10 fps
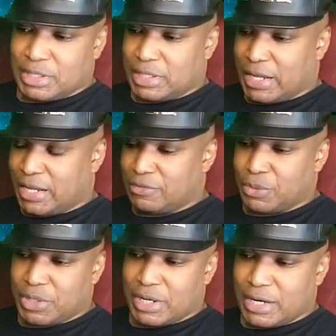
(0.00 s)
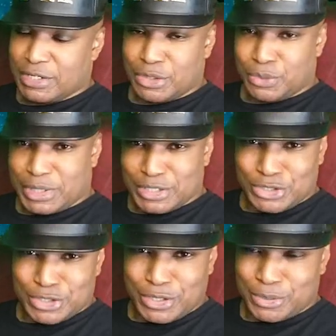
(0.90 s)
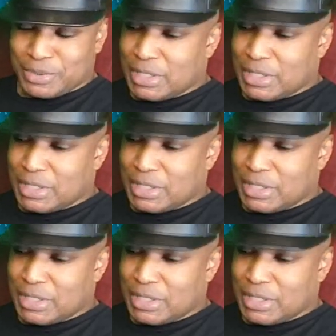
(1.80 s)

alive? Where are you? Where did you go?